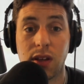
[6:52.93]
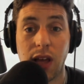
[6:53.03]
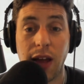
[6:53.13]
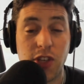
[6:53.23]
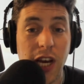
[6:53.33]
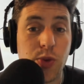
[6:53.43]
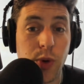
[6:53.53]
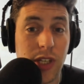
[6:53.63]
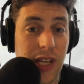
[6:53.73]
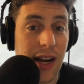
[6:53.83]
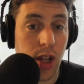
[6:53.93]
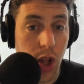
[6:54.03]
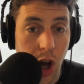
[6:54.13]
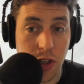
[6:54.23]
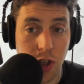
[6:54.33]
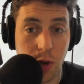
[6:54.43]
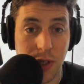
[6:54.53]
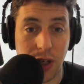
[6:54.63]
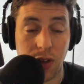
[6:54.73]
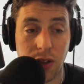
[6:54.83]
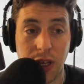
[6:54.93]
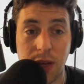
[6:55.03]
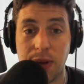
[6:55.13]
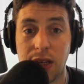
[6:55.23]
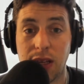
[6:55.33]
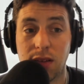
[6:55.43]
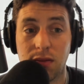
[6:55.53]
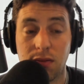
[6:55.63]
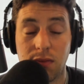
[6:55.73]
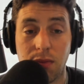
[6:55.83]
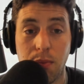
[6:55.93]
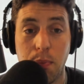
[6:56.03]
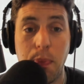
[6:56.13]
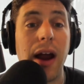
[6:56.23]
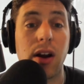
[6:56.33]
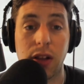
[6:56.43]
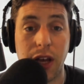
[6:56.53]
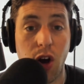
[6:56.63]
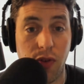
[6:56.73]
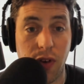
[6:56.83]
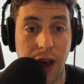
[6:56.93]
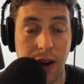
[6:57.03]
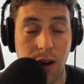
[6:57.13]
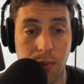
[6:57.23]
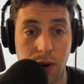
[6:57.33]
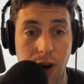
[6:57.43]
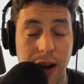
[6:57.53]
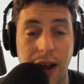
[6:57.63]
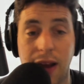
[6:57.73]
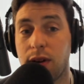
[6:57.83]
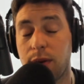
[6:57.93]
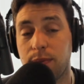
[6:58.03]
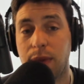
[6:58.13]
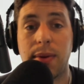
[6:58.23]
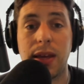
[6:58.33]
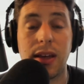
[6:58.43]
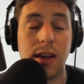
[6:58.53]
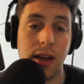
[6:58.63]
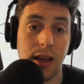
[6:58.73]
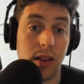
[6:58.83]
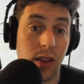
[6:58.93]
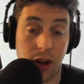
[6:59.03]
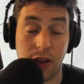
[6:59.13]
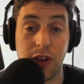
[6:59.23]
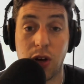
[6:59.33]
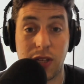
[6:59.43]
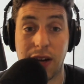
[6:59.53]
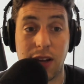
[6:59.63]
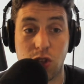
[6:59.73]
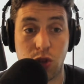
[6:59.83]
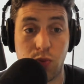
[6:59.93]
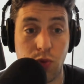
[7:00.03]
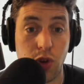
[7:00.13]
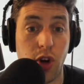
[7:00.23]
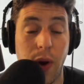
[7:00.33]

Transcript: If Chase were to sign a long-term deal, he'd be barely over that number. And if he goes out and has, you know,